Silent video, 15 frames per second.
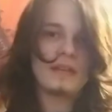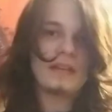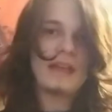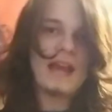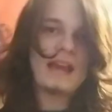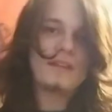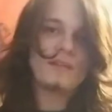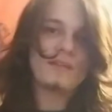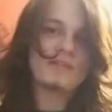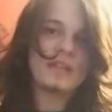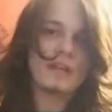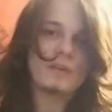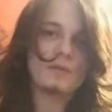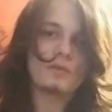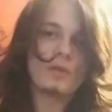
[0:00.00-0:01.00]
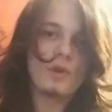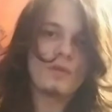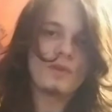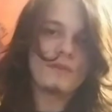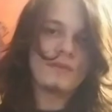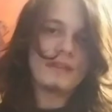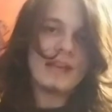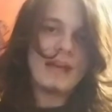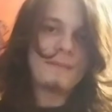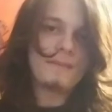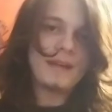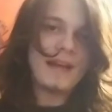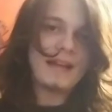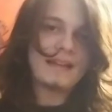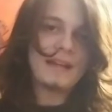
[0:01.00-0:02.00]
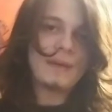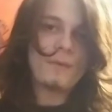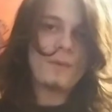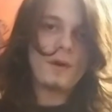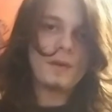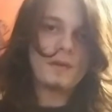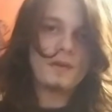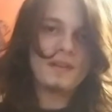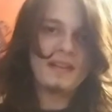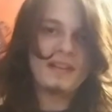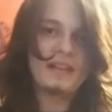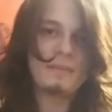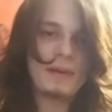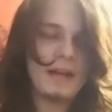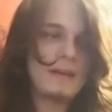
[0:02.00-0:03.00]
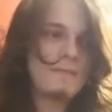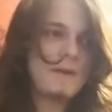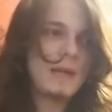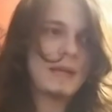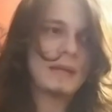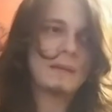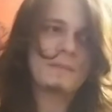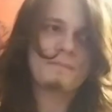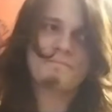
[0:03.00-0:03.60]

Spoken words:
kind of looks like a clone of an M9A1 in my opinion.